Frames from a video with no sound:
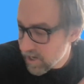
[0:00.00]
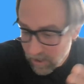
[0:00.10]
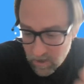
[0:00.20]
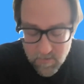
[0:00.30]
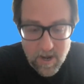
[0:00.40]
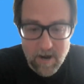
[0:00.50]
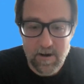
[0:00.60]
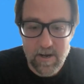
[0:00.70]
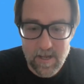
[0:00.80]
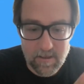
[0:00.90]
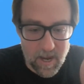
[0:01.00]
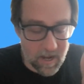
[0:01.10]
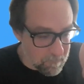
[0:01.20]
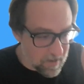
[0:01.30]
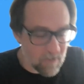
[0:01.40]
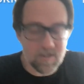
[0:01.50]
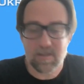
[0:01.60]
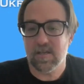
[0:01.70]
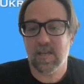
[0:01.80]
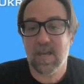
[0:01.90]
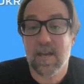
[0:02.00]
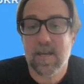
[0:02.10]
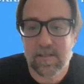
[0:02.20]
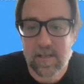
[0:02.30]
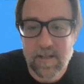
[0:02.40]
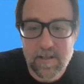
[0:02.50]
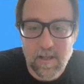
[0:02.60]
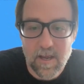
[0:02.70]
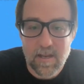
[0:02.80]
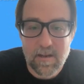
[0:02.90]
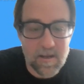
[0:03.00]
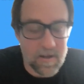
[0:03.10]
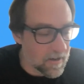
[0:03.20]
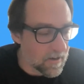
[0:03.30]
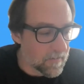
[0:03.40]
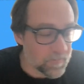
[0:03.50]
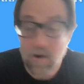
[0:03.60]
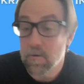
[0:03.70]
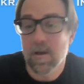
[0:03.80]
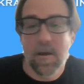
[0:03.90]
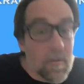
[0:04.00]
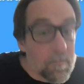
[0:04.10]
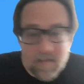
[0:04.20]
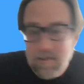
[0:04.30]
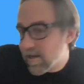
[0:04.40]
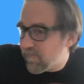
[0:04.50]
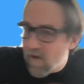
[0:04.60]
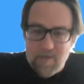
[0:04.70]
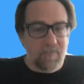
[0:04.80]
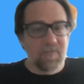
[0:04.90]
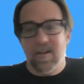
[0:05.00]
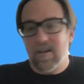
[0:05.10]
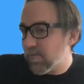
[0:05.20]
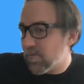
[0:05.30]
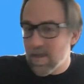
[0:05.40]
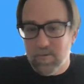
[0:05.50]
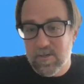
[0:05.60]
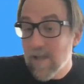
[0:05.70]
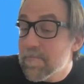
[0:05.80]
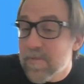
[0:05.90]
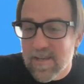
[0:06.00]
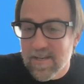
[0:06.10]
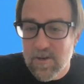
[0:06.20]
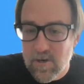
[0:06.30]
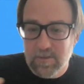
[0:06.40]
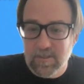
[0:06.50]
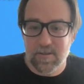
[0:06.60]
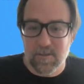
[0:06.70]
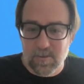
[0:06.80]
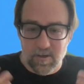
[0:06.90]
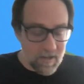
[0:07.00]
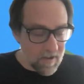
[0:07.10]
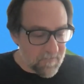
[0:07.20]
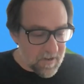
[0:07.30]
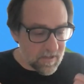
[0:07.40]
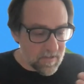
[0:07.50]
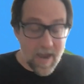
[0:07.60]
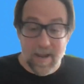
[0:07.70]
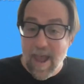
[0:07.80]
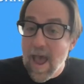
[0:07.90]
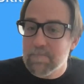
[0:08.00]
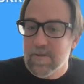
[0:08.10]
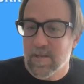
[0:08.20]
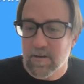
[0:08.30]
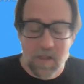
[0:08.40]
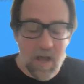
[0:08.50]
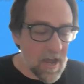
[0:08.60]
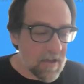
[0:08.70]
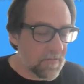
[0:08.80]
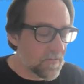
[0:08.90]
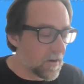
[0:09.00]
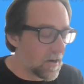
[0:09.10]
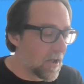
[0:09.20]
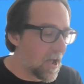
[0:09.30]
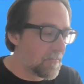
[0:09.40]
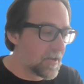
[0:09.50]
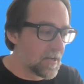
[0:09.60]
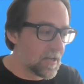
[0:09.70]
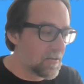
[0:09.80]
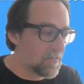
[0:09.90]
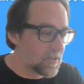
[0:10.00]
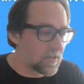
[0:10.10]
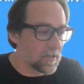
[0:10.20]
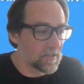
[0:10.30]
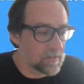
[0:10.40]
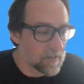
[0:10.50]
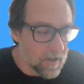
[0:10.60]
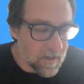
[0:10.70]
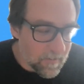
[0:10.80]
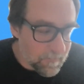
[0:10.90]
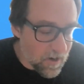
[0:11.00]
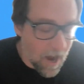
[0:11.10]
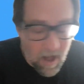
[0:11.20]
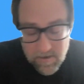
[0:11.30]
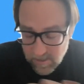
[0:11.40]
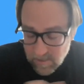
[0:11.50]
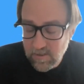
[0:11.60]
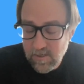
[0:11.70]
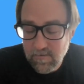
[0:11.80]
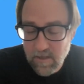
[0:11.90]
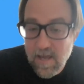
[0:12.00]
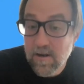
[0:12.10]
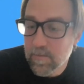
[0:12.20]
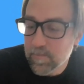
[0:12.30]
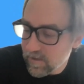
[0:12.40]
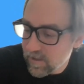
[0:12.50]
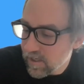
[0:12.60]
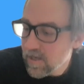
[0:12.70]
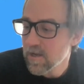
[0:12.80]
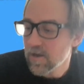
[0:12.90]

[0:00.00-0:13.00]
want to go there and like be with these kids and like, you know, be like a father figure for them or something, to sort of like fill in that gap in their life. I mean, it was just, I'll send it to you later, but like